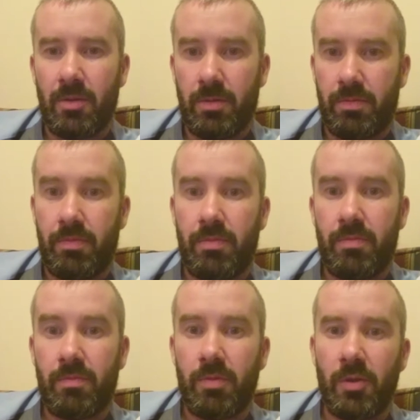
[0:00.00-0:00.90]
So
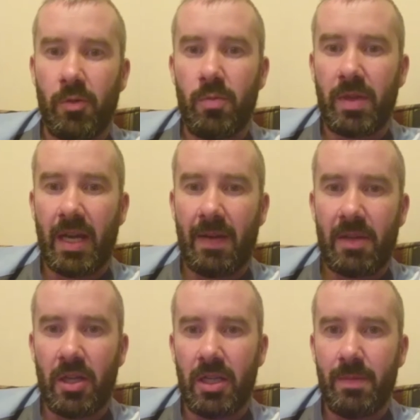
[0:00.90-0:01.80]
regrouped at
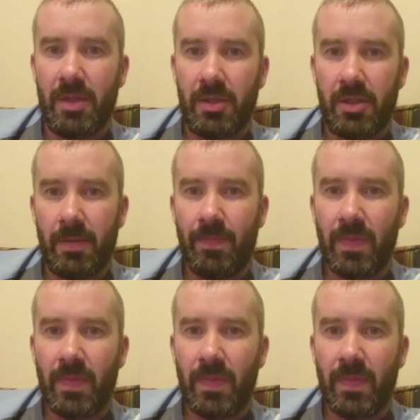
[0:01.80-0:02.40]
half time and